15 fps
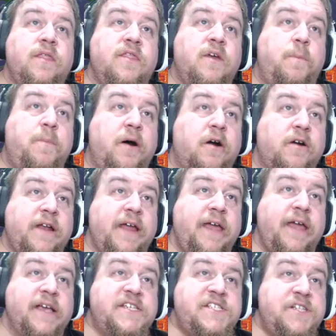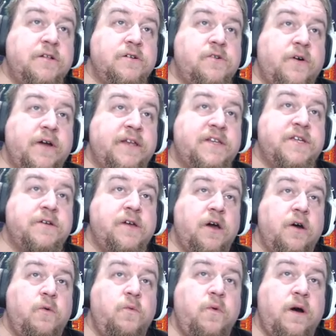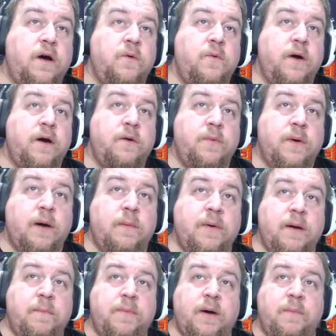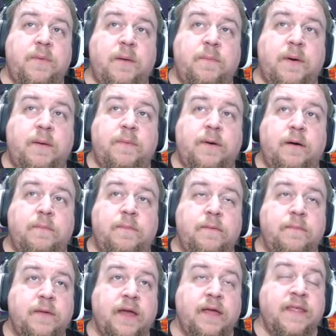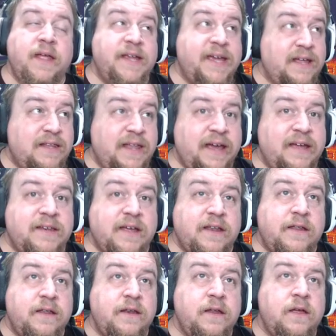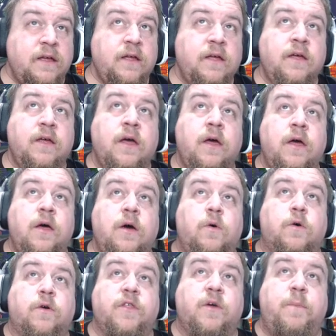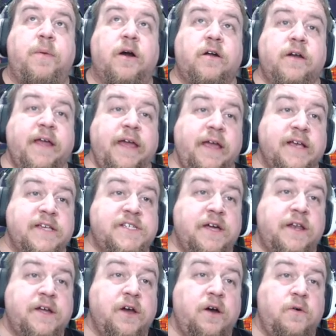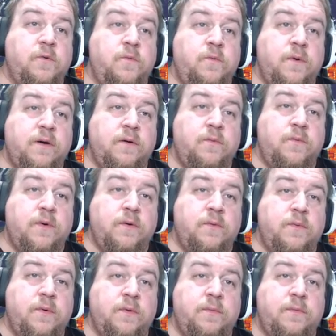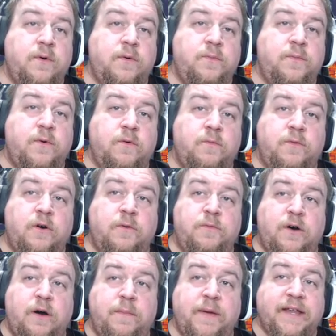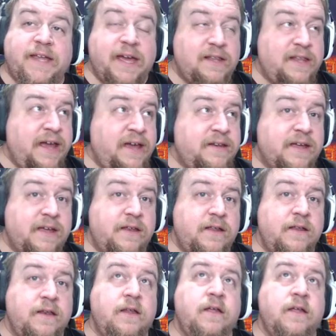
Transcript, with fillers: the party is still going to go, whoa, whoa, whoa, whoa, whoa, whoa, whoa, whoa, and then get landed. Or the party is going to go, whoa, whoa, whoa, whoa, whoa, whoa, whoa, and get landed.